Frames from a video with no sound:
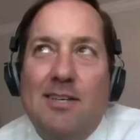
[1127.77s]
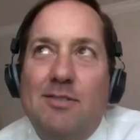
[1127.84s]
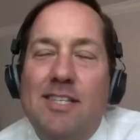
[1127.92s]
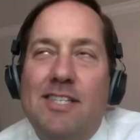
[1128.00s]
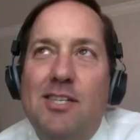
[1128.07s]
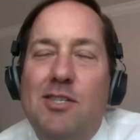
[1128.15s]

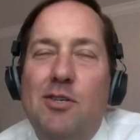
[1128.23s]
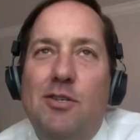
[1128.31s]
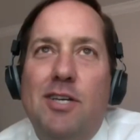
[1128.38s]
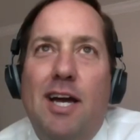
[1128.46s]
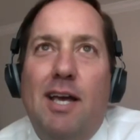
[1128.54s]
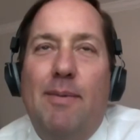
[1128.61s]
listening to you
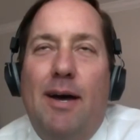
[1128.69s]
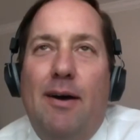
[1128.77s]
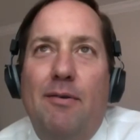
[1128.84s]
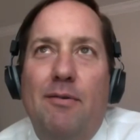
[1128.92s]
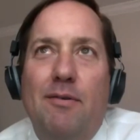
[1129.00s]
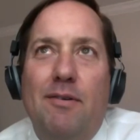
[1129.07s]
talk
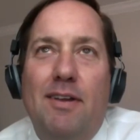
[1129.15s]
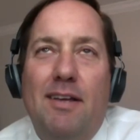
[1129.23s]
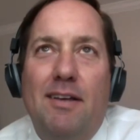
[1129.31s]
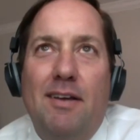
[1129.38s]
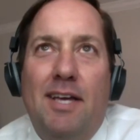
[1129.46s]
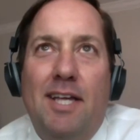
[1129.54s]
about
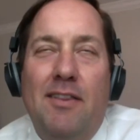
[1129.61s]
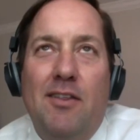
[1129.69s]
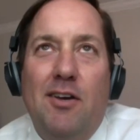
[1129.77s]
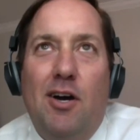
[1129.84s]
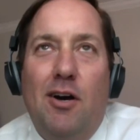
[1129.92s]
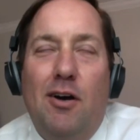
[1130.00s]
getting the
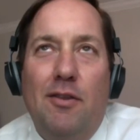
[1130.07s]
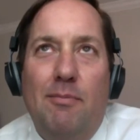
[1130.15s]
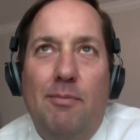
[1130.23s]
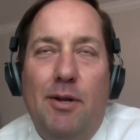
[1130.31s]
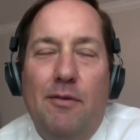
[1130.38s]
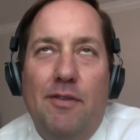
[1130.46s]
call in the
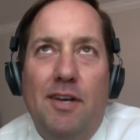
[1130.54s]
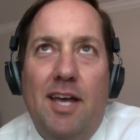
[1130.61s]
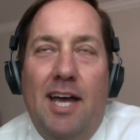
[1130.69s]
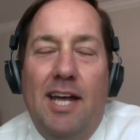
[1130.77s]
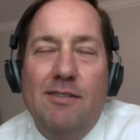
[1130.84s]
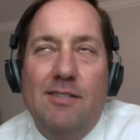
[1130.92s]
middle of the
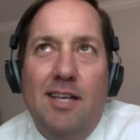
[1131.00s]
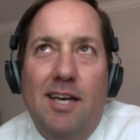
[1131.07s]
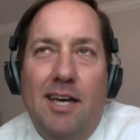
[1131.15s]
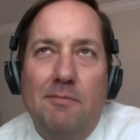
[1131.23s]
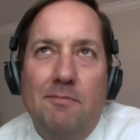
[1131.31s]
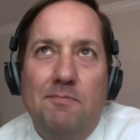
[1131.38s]
night. It's
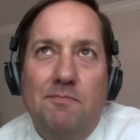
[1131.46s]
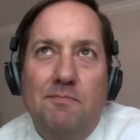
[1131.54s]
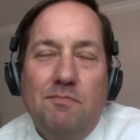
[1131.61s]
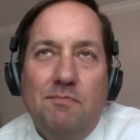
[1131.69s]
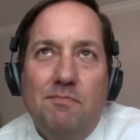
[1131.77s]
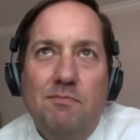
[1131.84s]
like
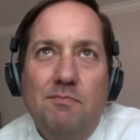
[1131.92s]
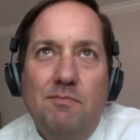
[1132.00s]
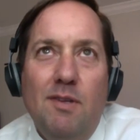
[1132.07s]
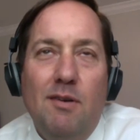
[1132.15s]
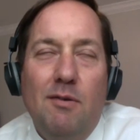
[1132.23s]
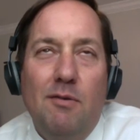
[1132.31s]

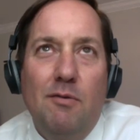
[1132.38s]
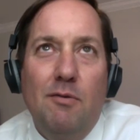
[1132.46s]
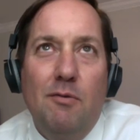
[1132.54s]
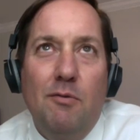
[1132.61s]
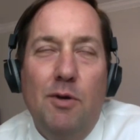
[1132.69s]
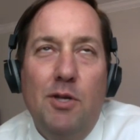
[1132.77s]

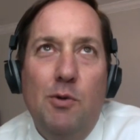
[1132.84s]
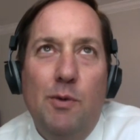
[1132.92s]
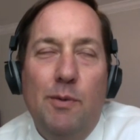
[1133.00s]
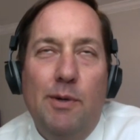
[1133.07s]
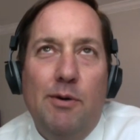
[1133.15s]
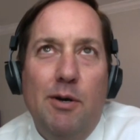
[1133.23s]
we knew when
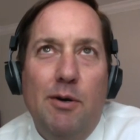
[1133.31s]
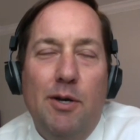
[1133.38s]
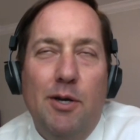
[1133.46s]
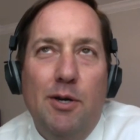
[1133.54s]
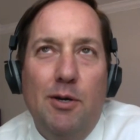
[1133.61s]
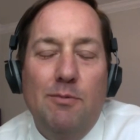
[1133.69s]
we were going
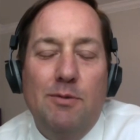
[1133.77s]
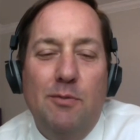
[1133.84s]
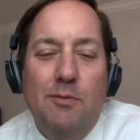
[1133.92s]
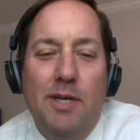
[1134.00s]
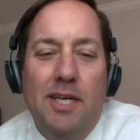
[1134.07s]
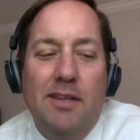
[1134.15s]
home, so
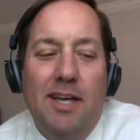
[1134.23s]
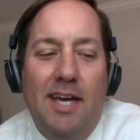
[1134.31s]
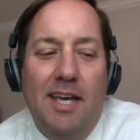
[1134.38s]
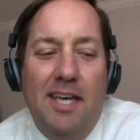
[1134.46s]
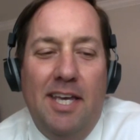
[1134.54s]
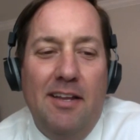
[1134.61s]
we could like
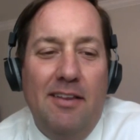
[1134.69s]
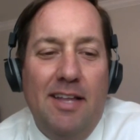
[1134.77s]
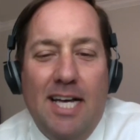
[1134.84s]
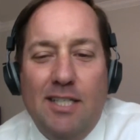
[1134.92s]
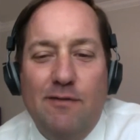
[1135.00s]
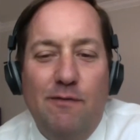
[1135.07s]
get a
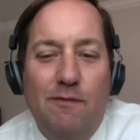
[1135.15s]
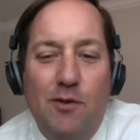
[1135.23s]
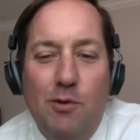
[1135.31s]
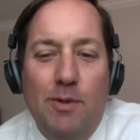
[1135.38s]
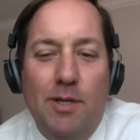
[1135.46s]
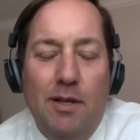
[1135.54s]
last few
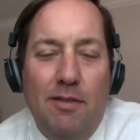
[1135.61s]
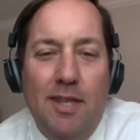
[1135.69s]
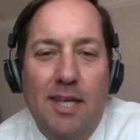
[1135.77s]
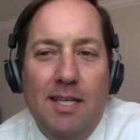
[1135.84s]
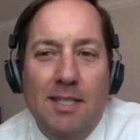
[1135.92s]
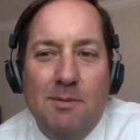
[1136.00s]
minute
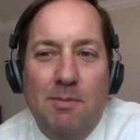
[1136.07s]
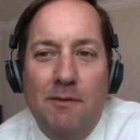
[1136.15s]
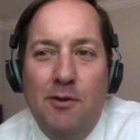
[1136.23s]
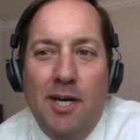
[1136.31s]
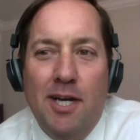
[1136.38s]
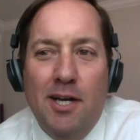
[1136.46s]
things. But if you
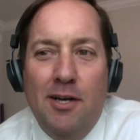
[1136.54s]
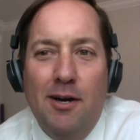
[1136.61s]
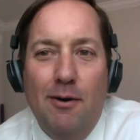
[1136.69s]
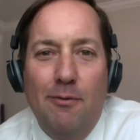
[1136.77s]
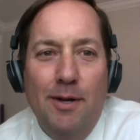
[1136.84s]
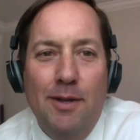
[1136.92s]
got a call at
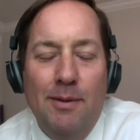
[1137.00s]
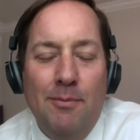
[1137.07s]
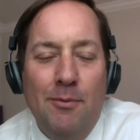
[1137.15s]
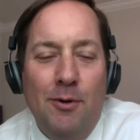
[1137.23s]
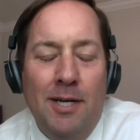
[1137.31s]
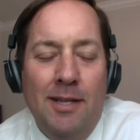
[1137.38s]
1 in the
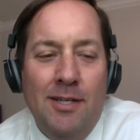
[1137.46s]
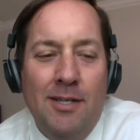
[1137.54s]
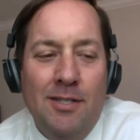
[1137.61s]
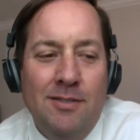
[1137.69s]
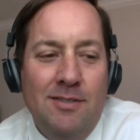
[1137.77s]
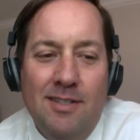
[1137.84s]
morning,
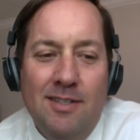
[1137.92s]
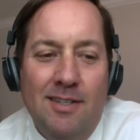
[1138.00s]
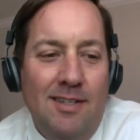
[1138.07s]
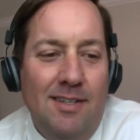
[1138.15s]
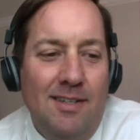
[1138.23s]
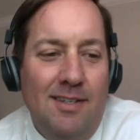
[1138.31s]
there's
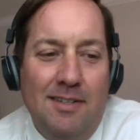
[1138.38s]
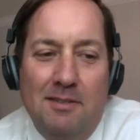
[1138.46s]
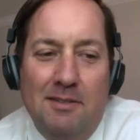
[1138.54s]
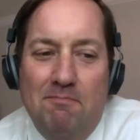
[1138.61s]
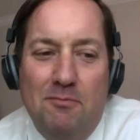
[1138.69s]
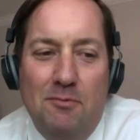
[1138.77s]

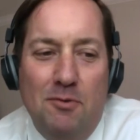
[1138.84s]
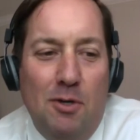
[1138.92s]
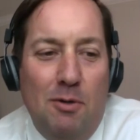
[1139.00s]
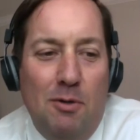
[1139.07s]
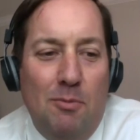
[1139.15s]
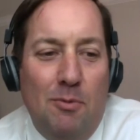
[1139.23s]
no
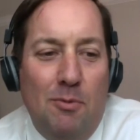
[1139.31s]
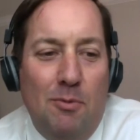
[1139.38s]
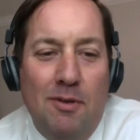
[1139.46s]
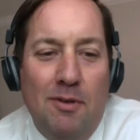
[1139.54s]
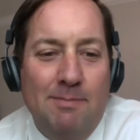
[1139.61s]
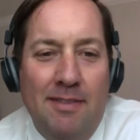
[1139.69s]
more
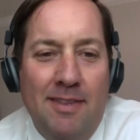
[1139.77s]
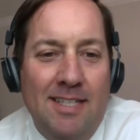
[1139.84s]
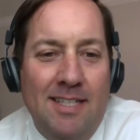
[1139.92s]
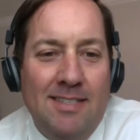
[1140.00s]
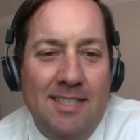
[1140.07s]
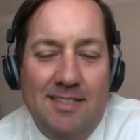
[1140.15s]
last
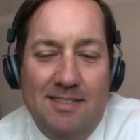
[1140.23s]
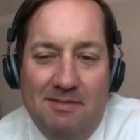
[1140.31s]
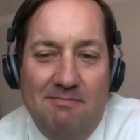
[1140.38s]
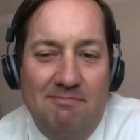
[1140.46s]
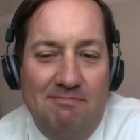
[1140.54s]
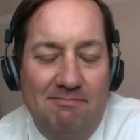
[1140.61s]
minute things.
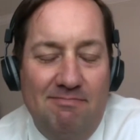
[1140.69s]
It's